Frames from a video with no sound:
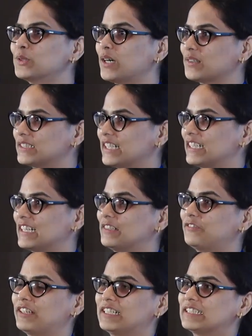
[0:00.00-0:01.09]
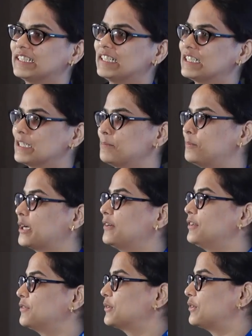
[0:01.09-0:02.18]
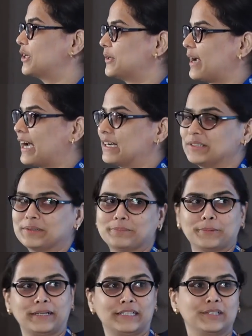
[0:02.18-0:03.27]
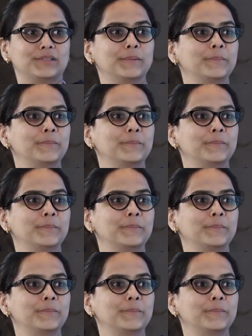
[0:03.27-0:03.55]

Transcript: go outside at the felicitation point. We would want to hand you a memento.